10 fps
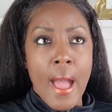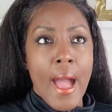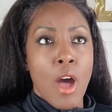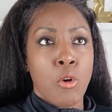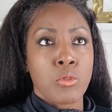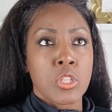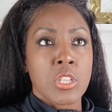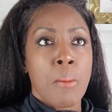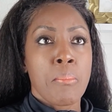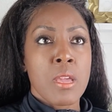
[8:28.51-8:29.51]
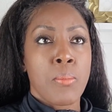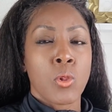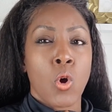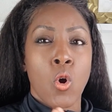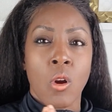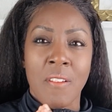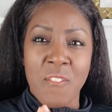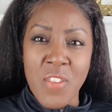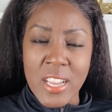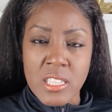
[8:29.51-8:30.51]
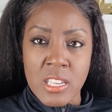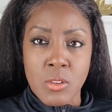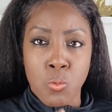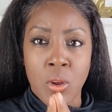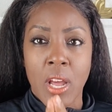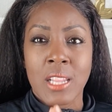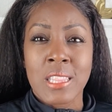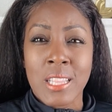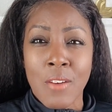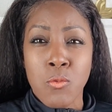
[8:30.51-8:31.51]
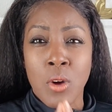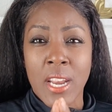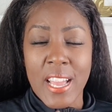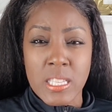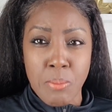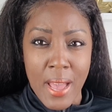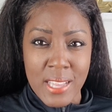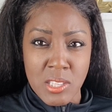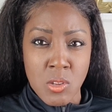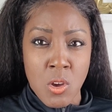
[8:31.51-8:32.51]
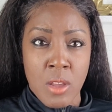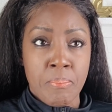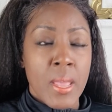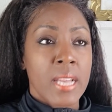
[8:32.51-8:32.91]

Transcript: how some people are affected when a loved one has passed on.